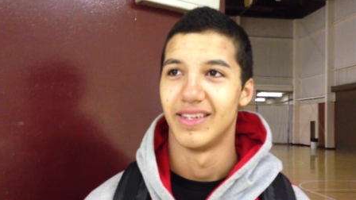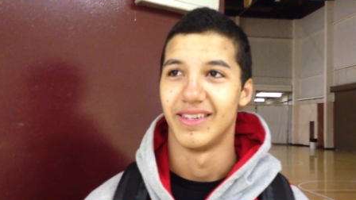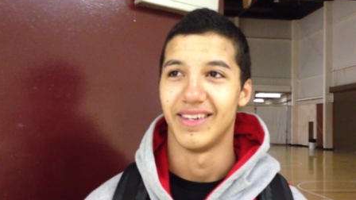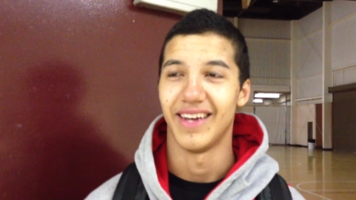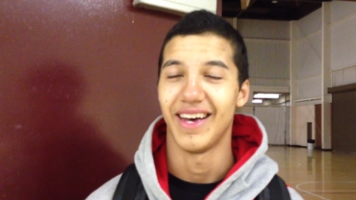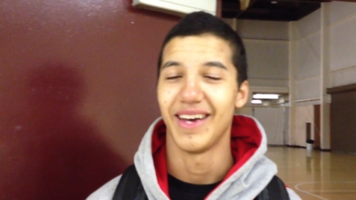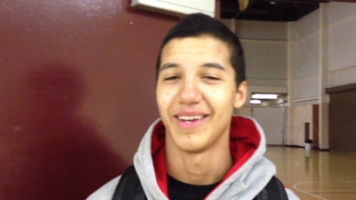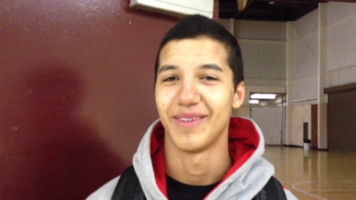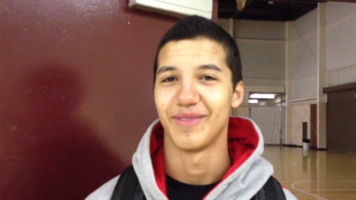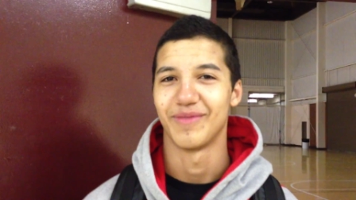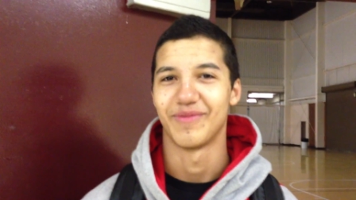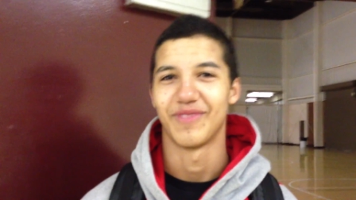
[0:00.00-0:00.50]

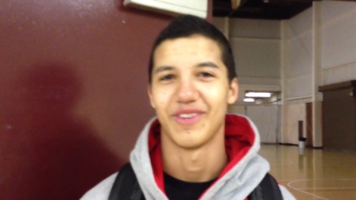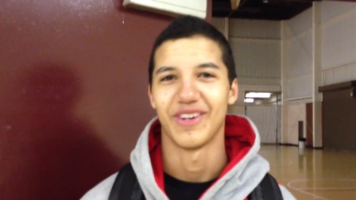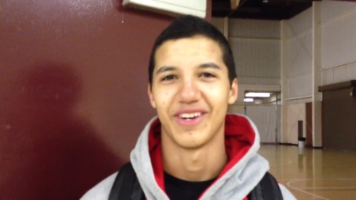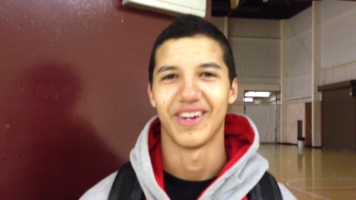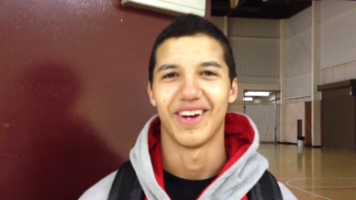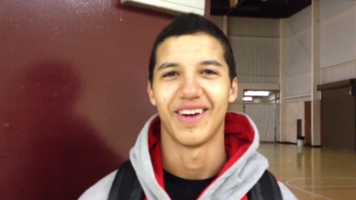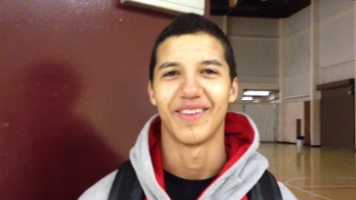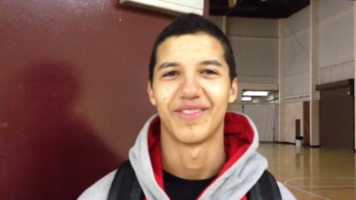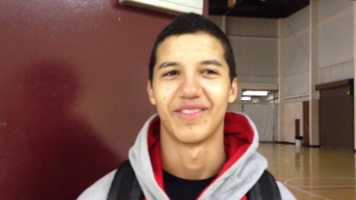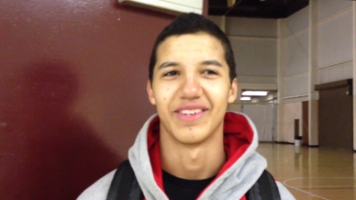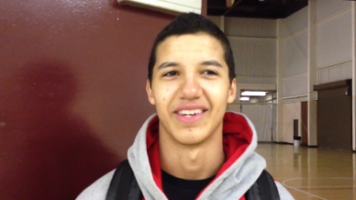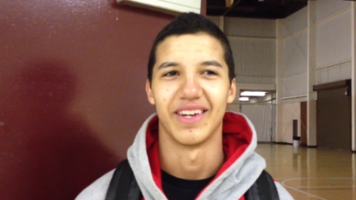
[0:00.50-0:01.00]
Not very
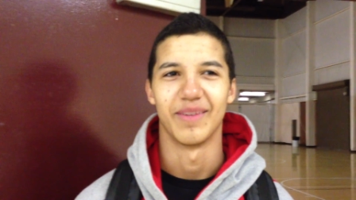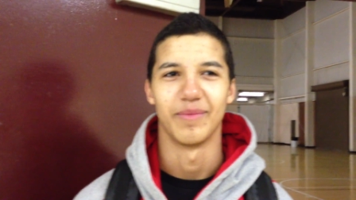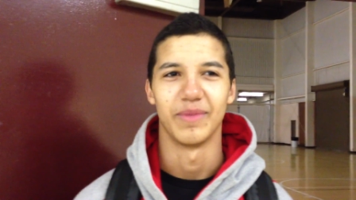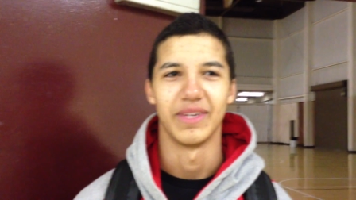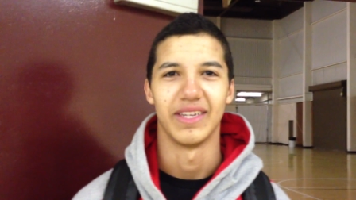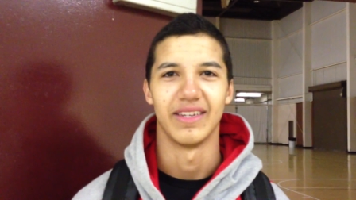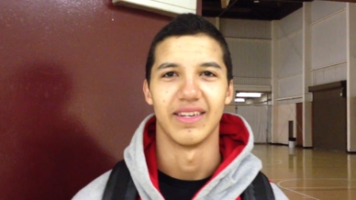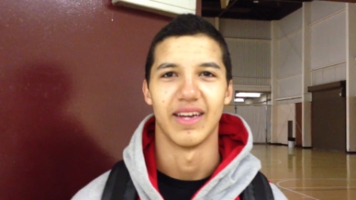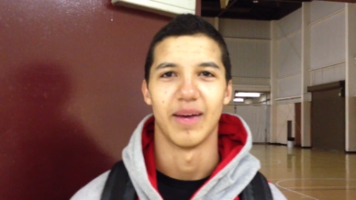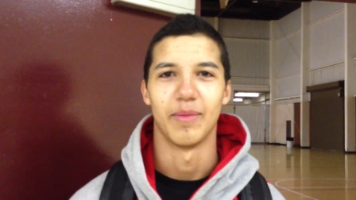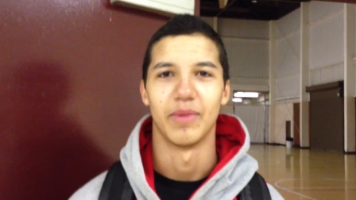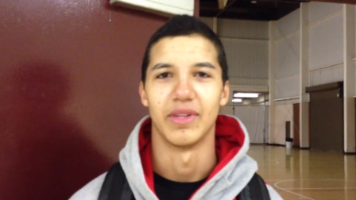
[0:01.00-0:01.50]
often. I
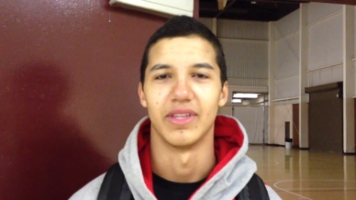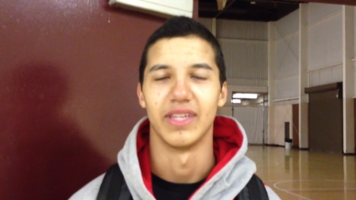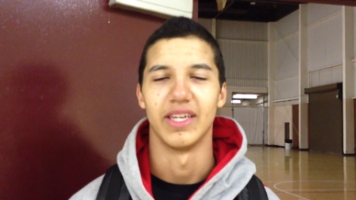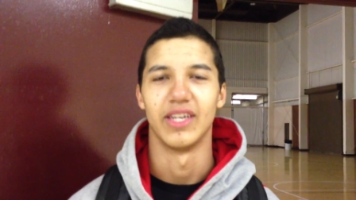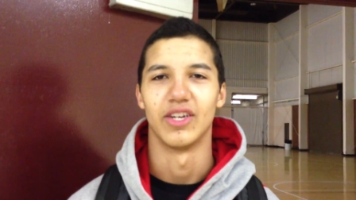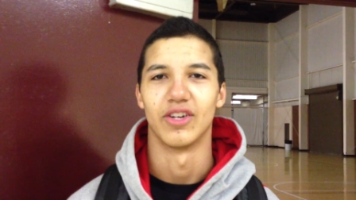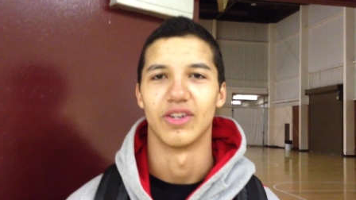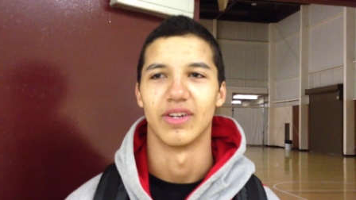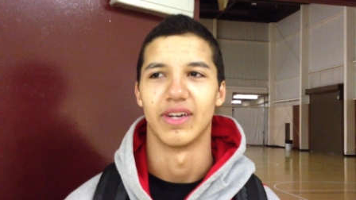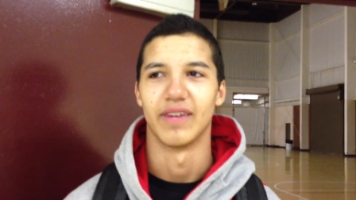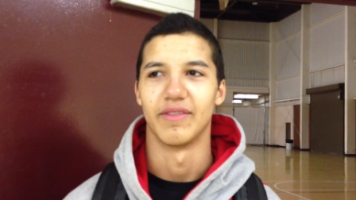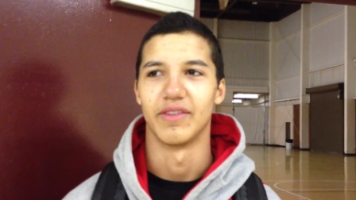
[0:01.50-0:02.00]
mean, I'm a
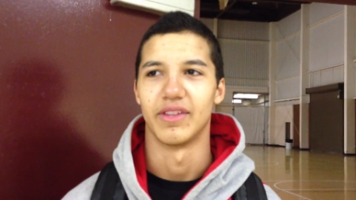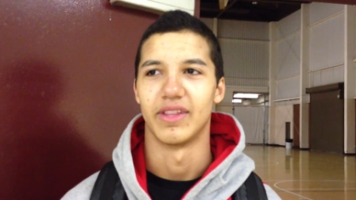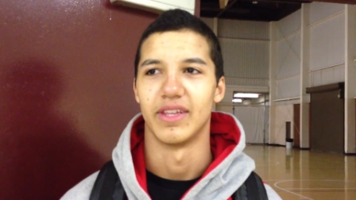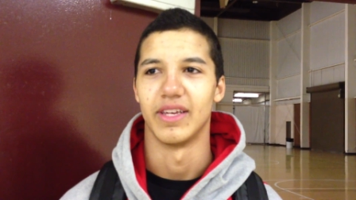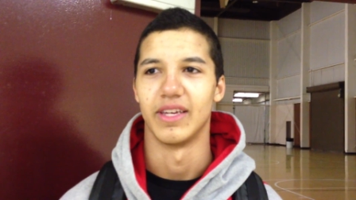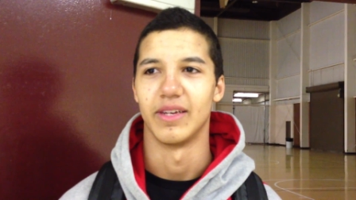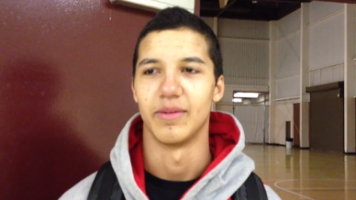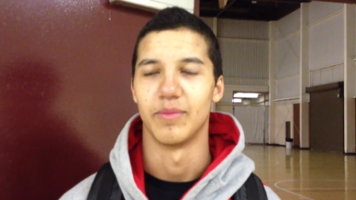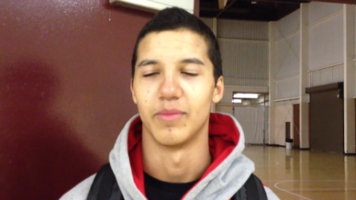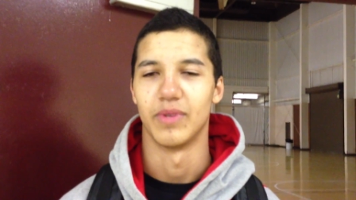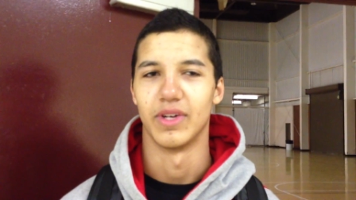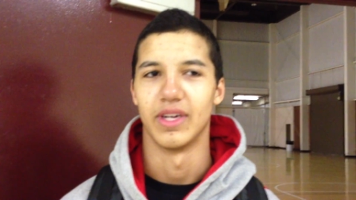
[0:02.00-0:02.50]
leader and
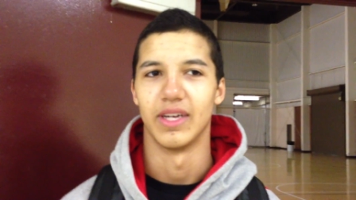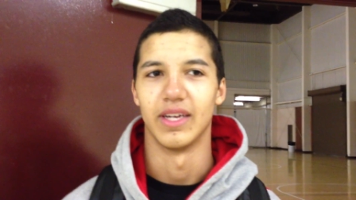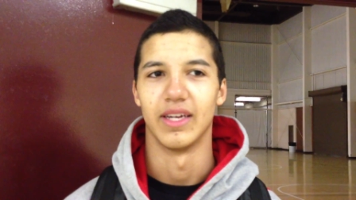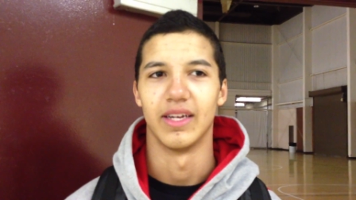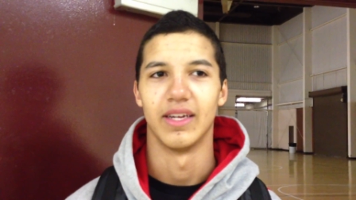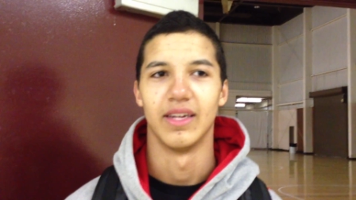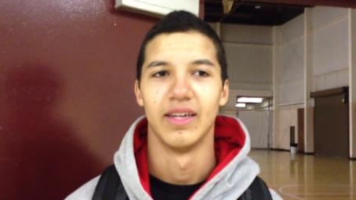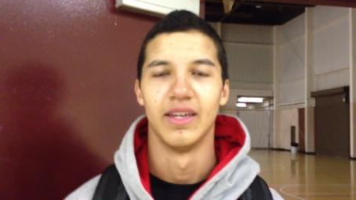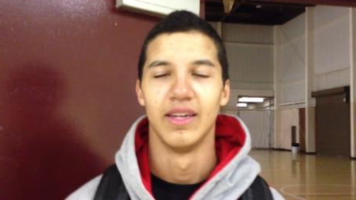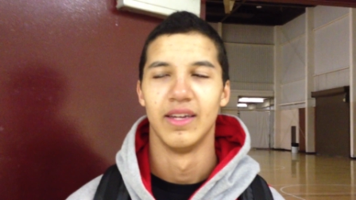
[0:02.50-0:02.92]
everything, but